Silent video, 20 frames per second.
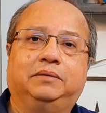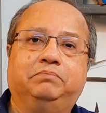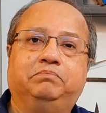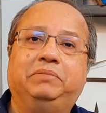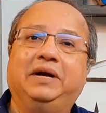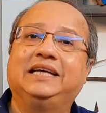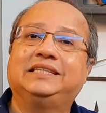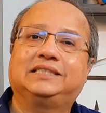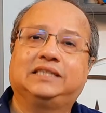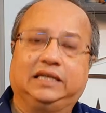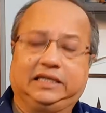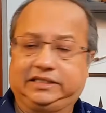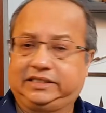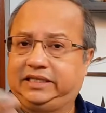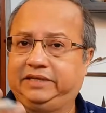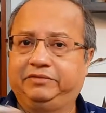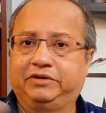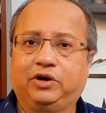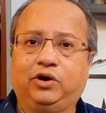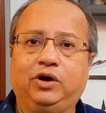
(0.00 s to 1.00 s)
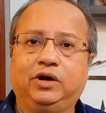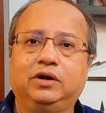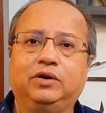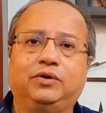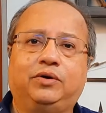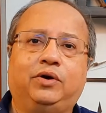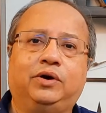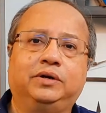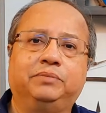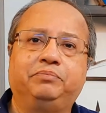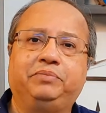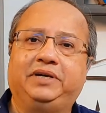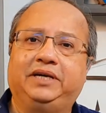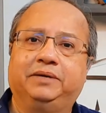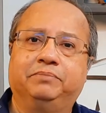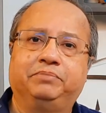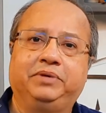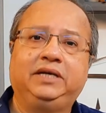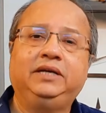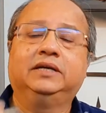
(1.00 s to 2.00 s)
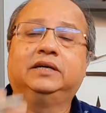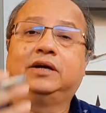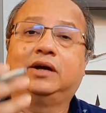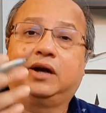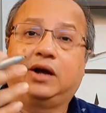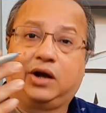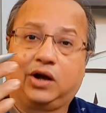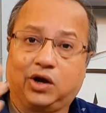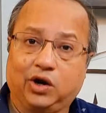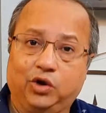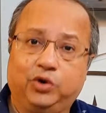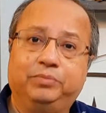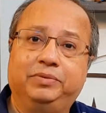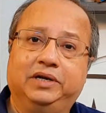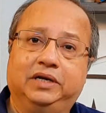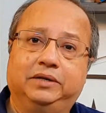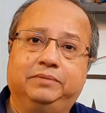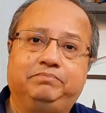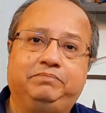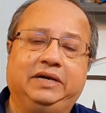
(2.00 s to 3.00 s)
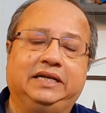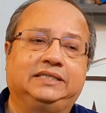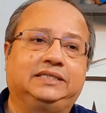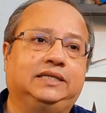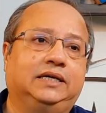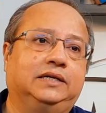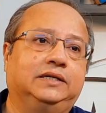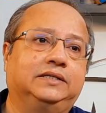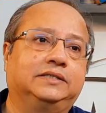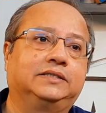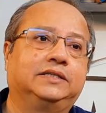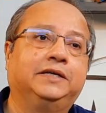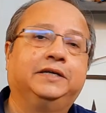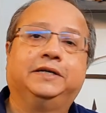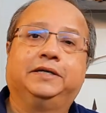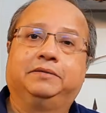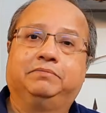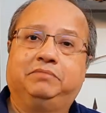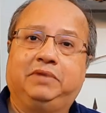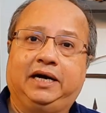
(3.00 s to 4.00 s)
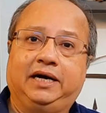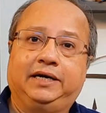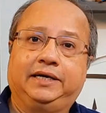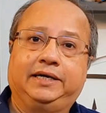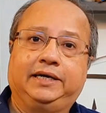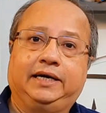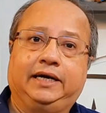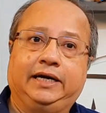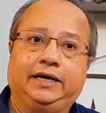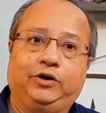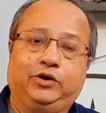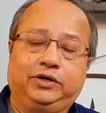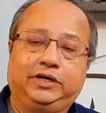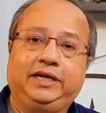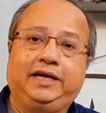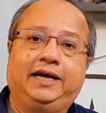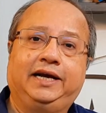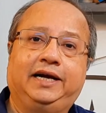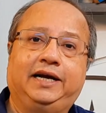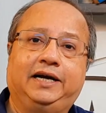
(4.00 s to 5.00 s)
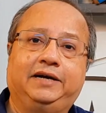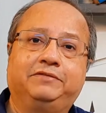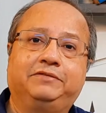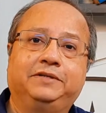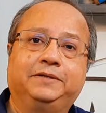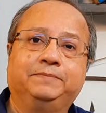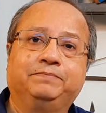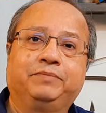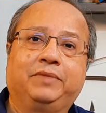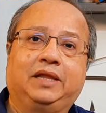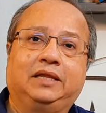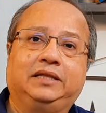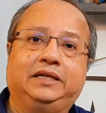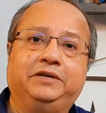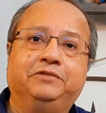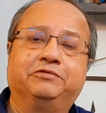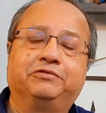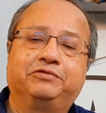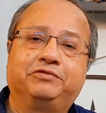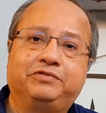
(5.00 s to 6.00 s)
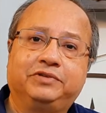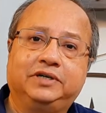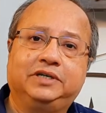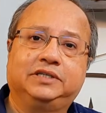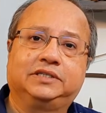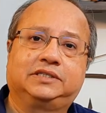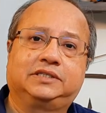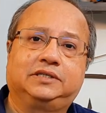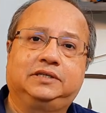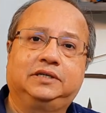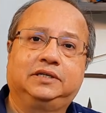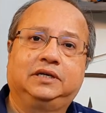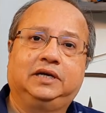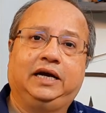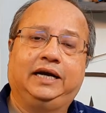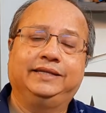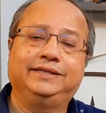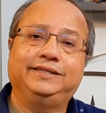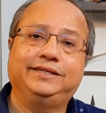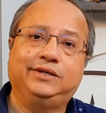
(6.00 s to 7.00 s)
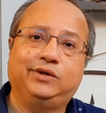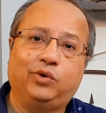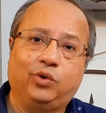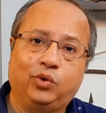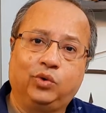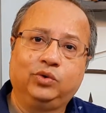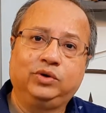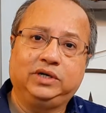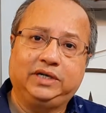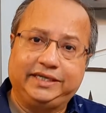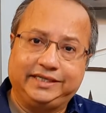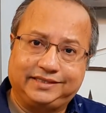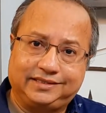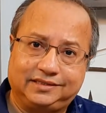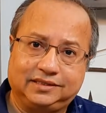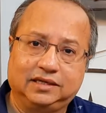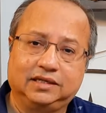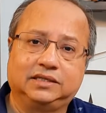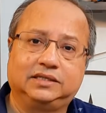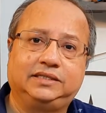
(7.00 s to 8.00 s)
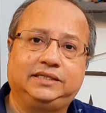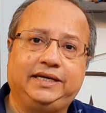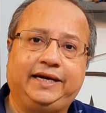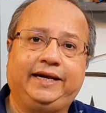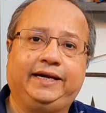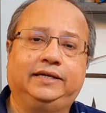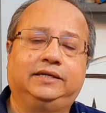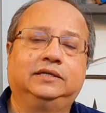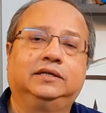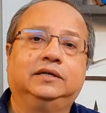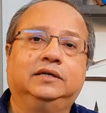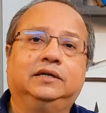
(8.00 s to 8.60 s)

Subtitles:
bestsellers. They were all on PMP, global bestsellers. I already have the first and the only till date